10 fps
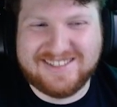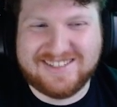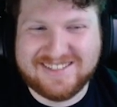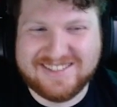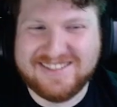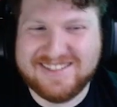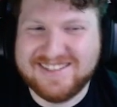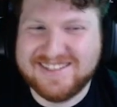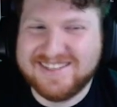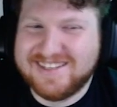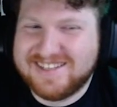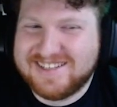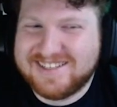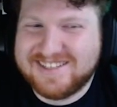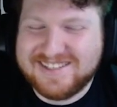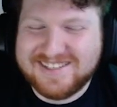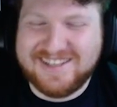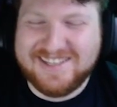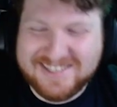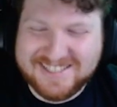
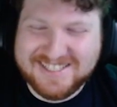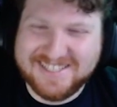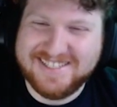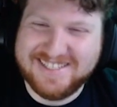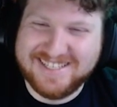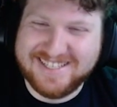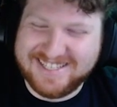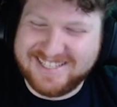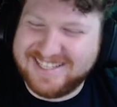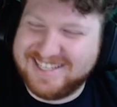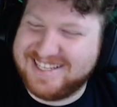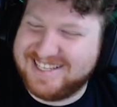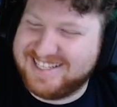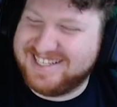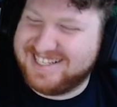This person isn't speaking.